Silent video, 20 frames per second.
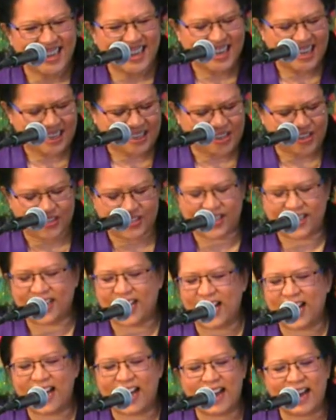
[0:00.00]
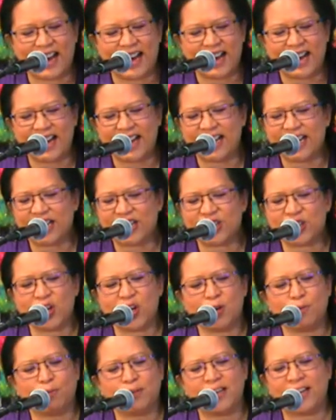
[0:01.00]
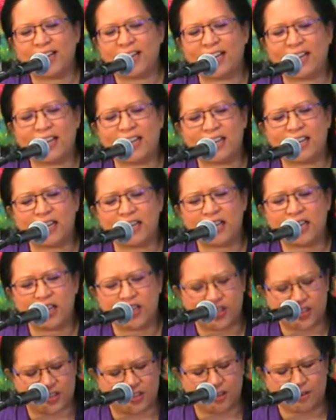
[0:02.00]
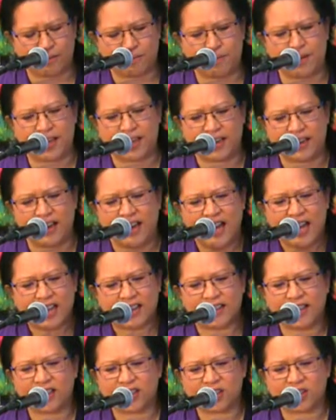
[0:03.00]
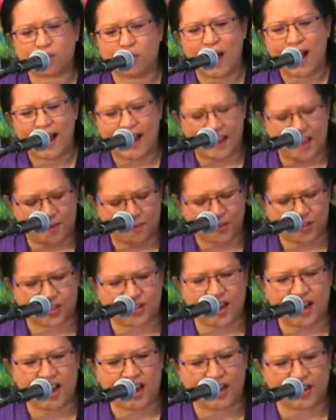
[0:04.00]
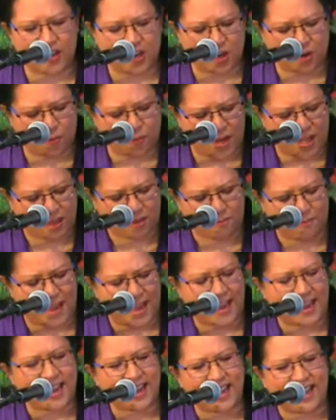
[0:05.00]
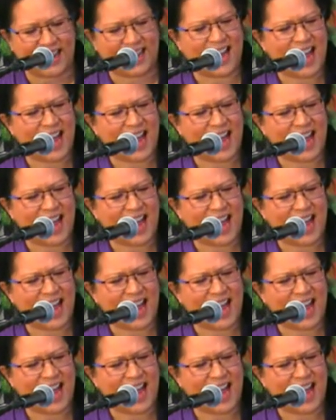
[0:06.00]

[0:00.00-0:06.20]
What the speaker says: 'cause they got no place to be. That's why I'm starting with me.